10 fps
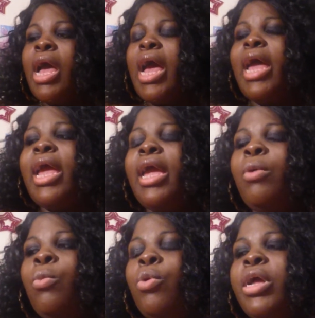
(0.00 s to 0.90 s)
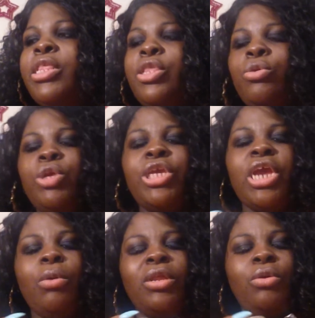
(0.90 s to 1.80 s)
I want to
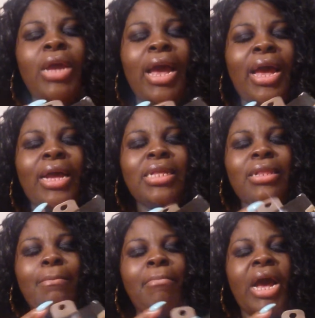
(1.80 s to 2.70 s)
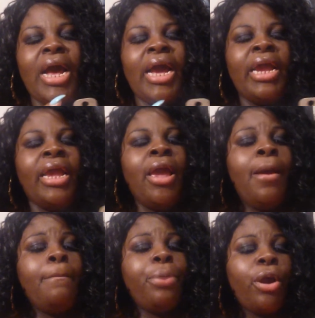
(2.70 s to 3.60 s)
share with you guys my
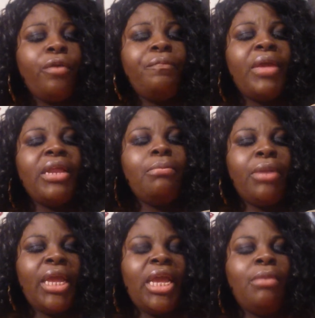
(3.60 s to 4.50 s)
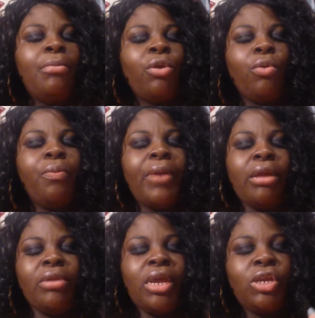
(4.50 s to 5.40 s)
Perfect Blend Mineral
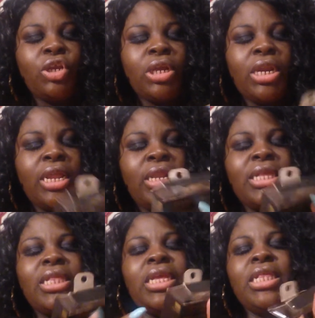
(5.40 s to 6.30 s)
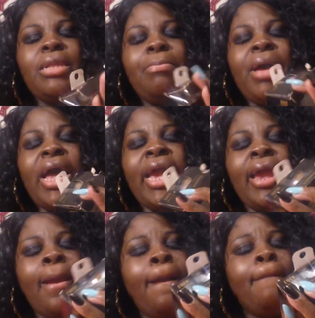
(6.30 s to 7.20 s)
Foundation, and this is by